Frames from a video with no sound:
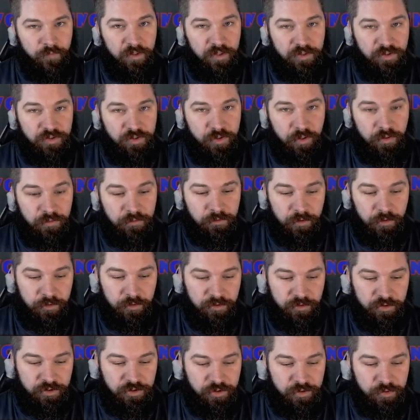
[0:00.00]
So I'm going
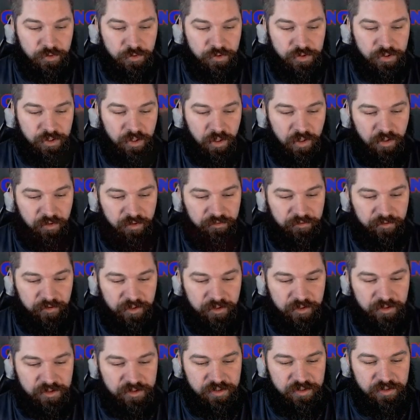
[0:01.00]
to choose
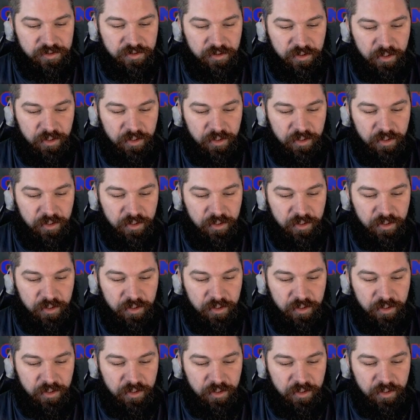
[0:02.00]
offense